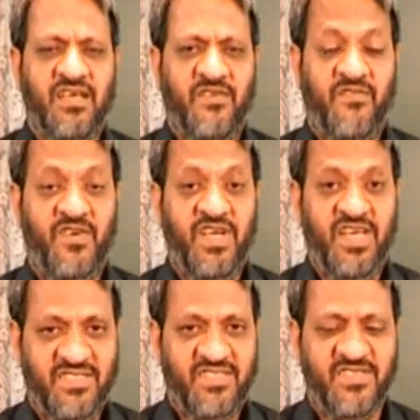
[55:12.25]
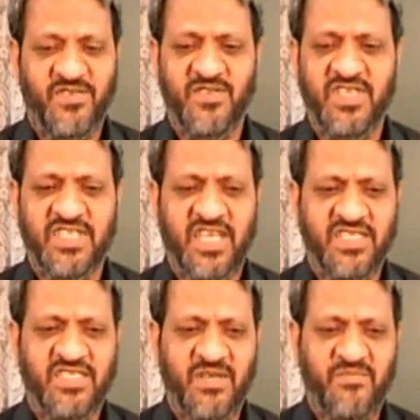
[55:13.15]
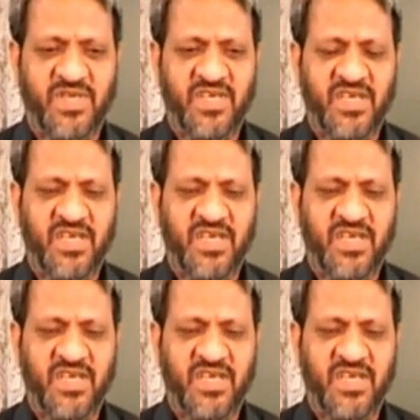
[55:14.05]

violence to this concept.